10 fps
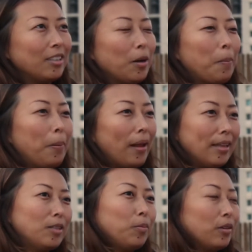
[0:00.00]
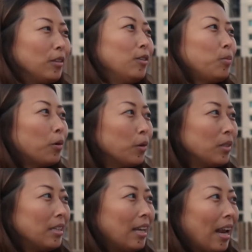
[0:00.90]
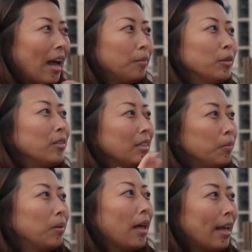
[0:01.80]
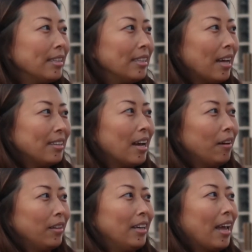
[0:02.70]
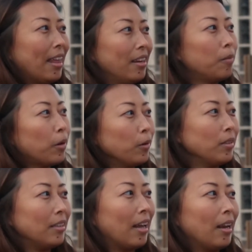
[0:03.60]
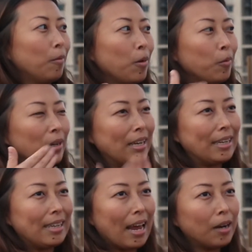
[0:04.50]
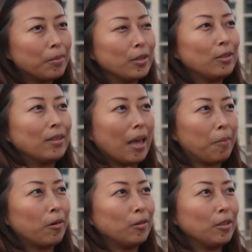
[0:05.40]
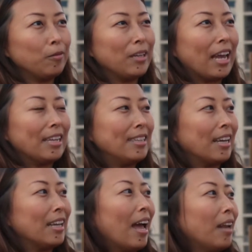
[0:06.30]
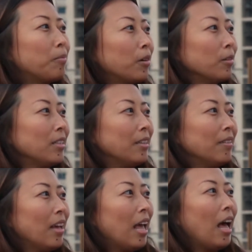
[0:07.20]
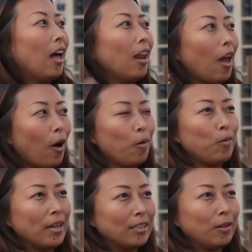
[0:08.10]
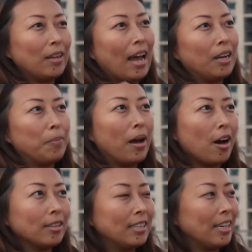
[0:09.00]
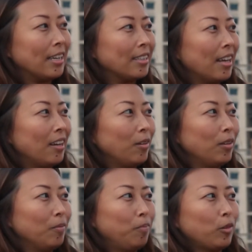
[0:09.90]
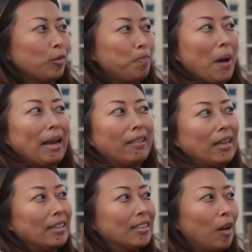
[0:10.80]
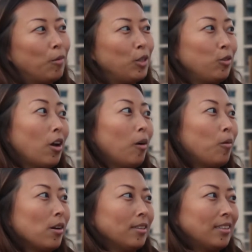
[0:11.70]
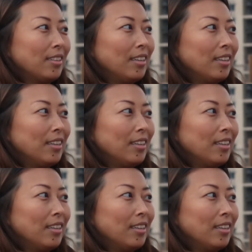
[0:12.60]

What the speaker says: So plants produce protein and animals eat plants. That's how they get their protein. And then when we eat animals to get protein, we get a second-hand protein, along with all the antibiotics and all the bad things that we do not want.